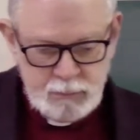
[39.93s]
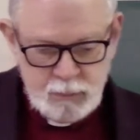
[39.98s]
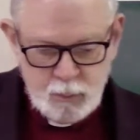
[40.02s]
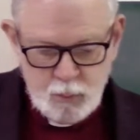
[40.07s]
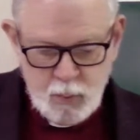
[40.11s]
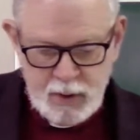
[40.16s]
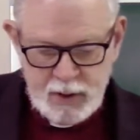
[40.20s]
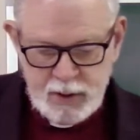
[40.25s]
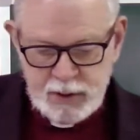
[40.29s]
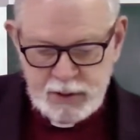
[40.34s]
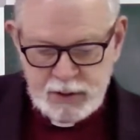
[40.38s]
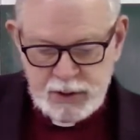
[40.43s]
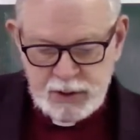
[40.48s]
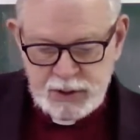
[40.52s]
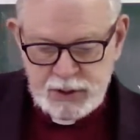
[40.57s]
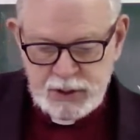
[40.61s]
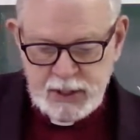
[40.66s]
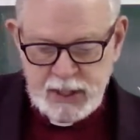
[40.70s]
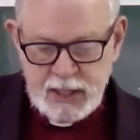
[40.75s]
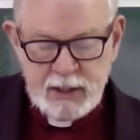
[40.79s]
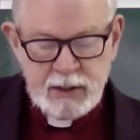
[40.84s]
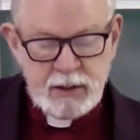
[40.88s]
what does it
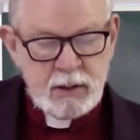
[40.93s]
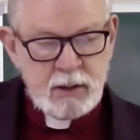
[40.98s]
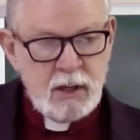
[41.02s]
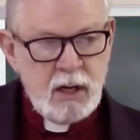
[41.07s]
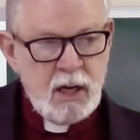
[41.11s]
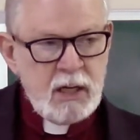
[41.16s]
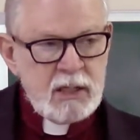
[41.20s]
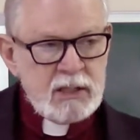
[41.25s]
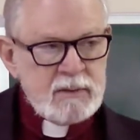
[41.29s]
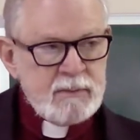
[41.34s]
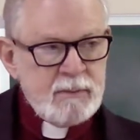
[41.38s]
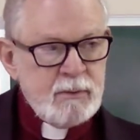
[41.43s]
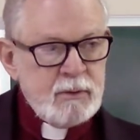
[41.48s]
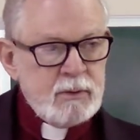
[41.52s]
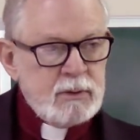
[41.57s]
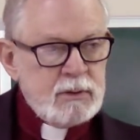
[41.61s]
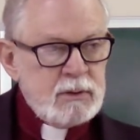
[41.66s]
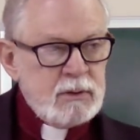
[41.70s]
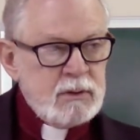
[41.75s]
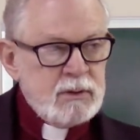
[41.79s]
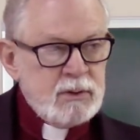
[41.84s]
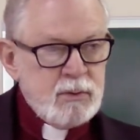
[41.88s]
say in the
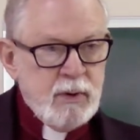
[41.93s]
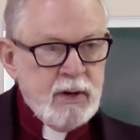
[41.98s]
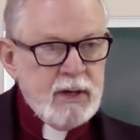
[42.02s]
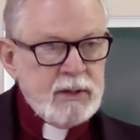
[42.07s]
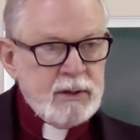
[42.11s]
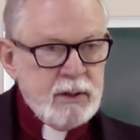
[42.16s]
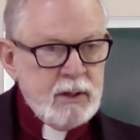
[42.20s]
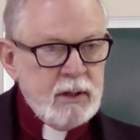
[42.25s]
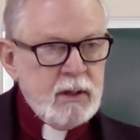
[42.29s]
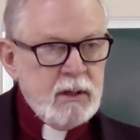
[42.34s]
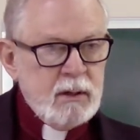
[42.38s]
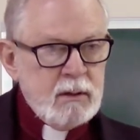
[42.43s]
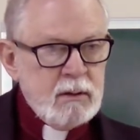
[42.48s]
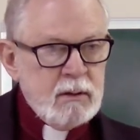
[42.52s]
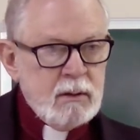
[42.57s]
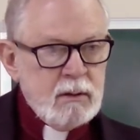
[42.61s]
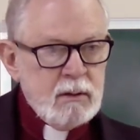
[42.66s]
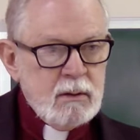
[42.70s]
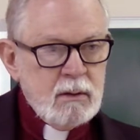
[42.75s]
Gospels? It's right there.